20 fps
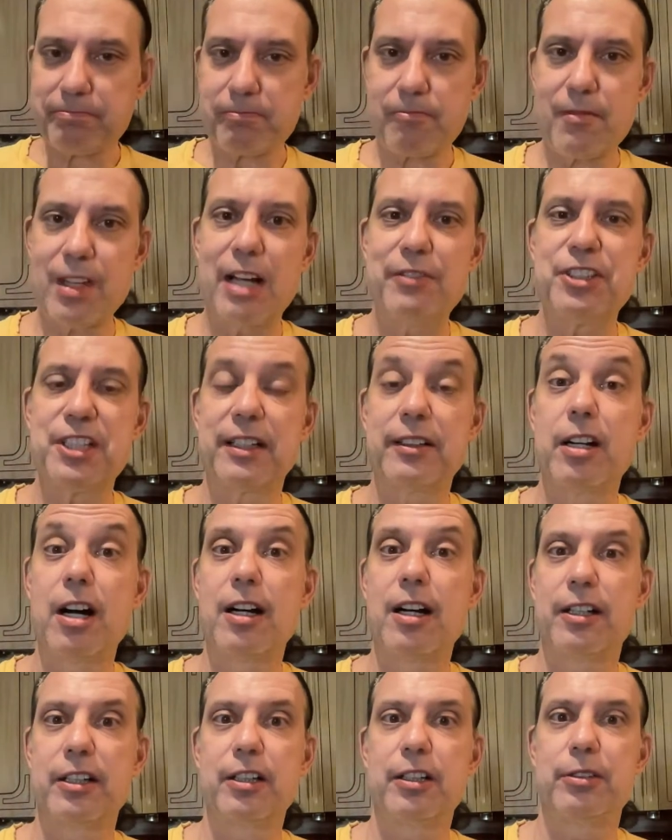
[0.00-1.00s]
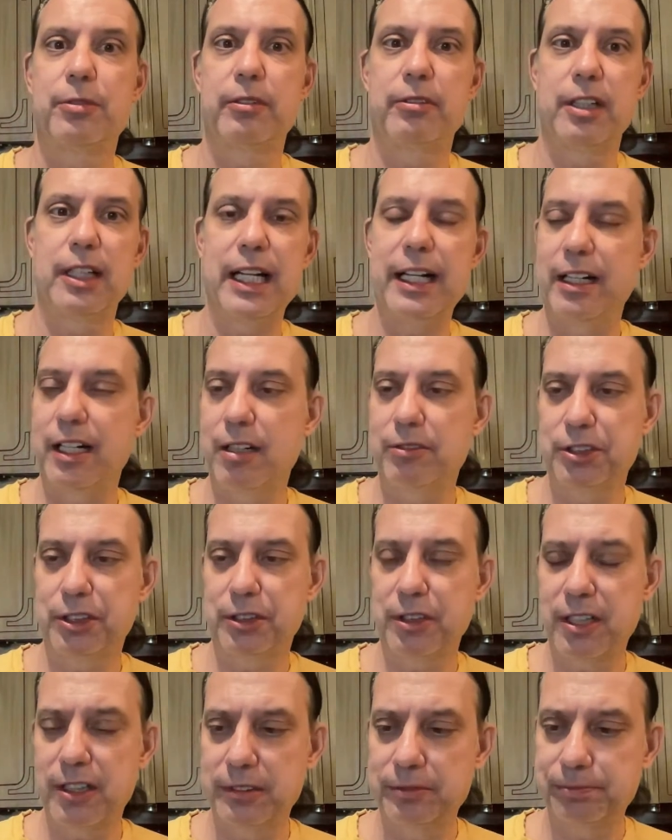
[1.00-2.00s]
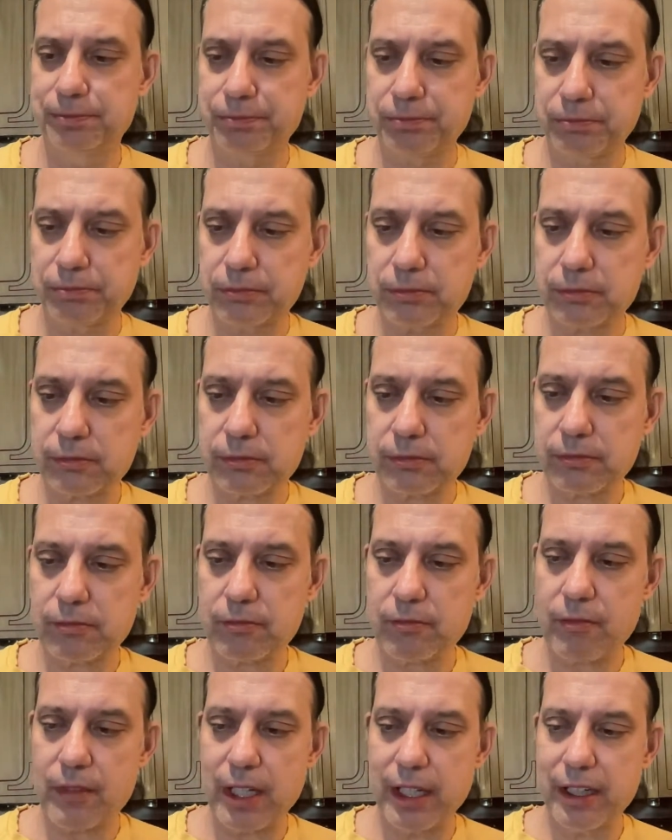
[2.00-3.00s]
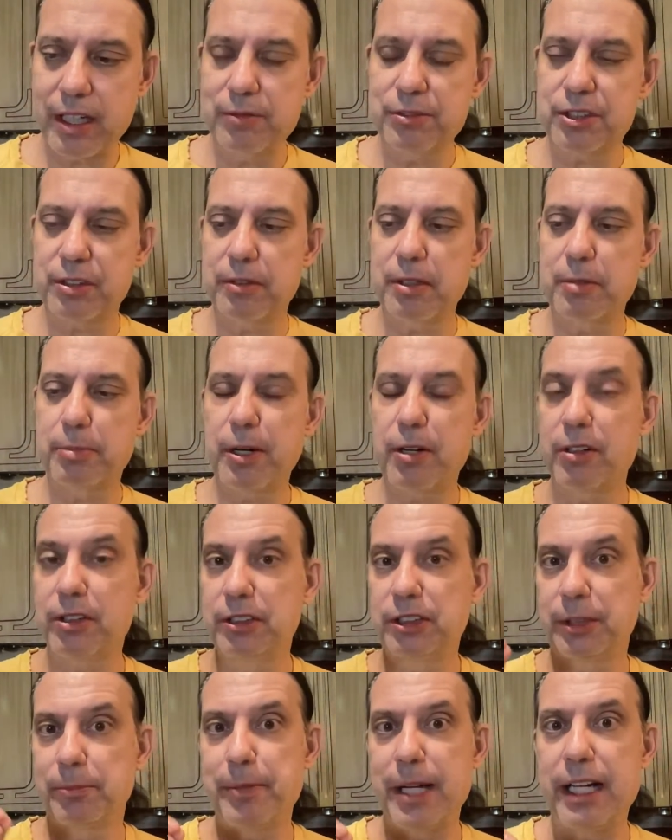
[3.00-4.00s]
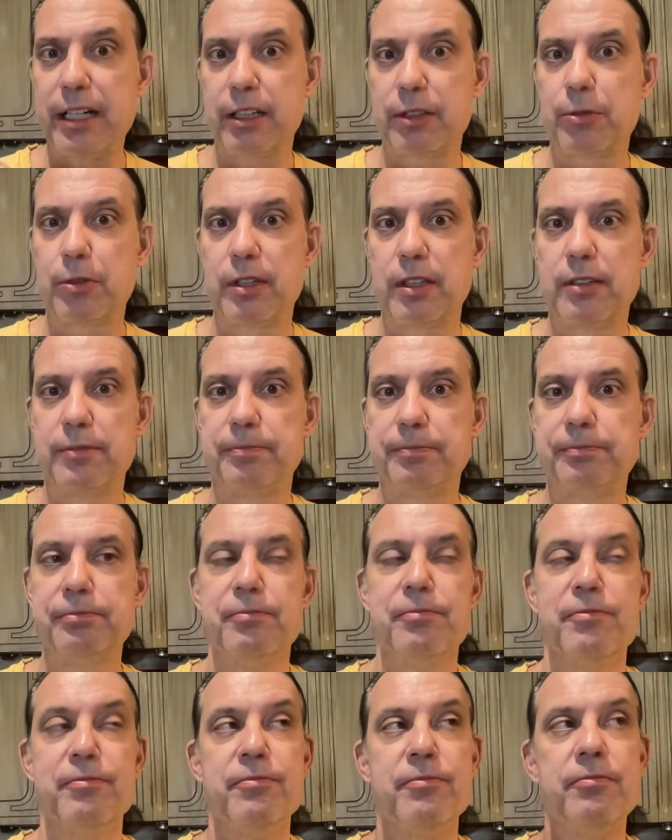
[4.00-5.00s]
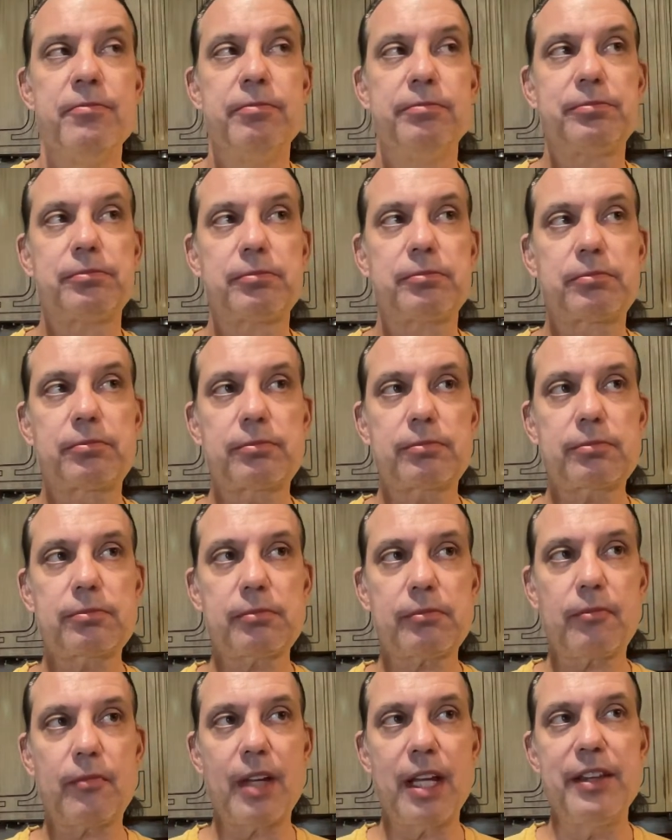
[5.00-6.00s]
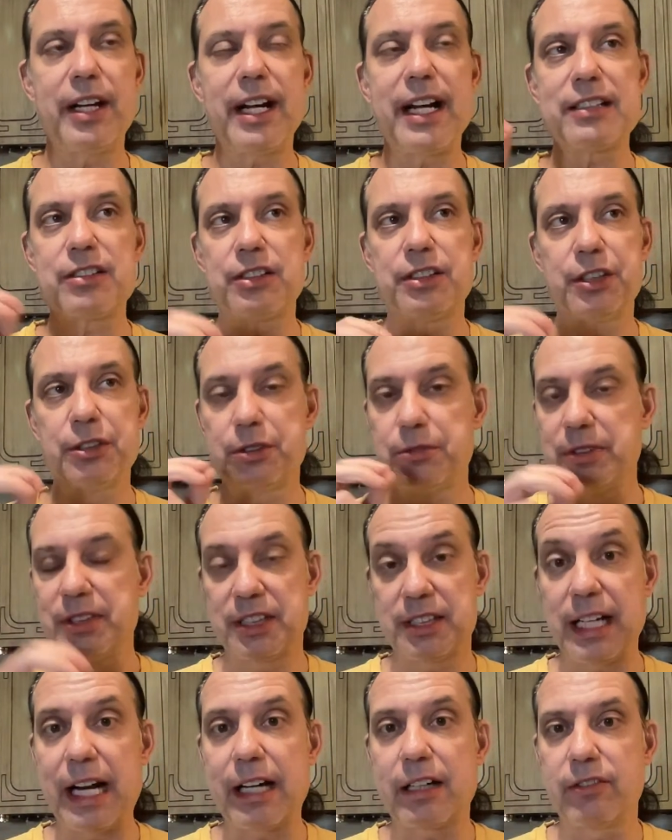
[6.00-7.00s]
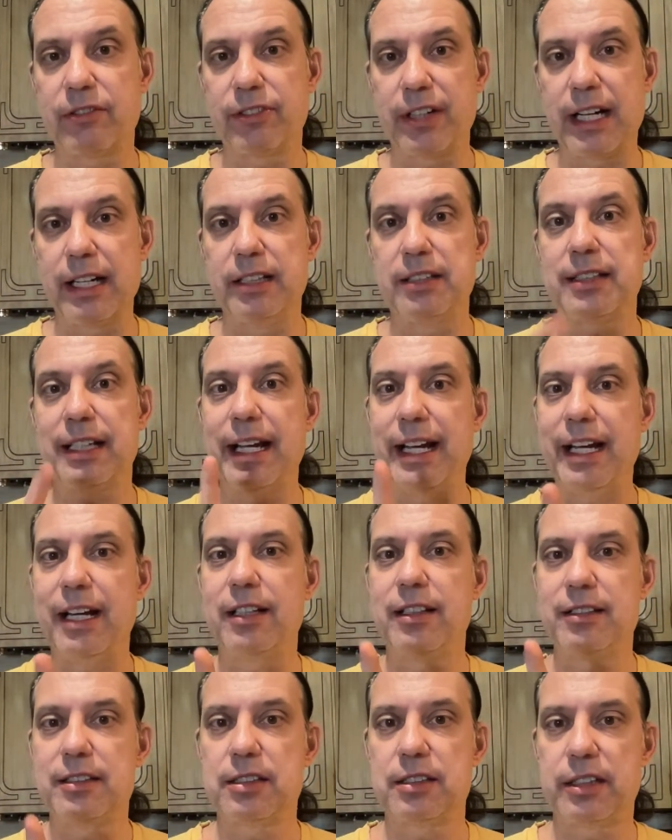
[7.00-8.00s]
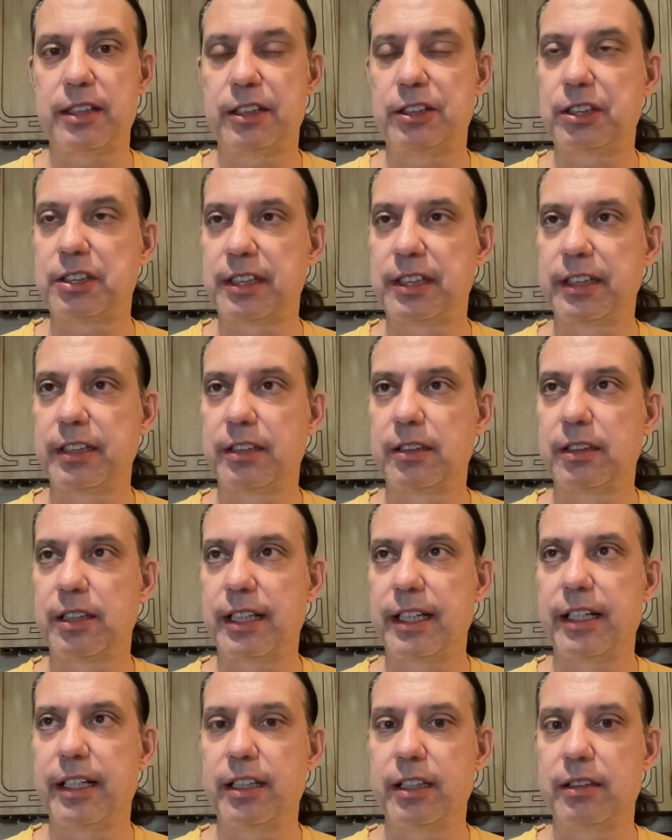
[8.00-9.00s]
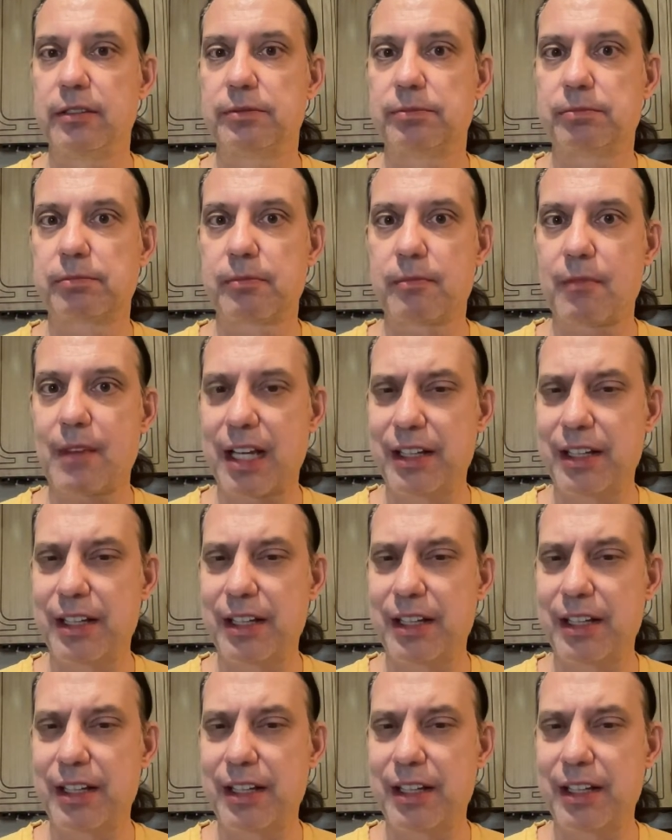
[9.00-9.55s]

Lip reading: I've said God and good were related. I was wrong. It comes from a Proto-Germanic word that has to do with sacrifice. And this is an interesting thing. I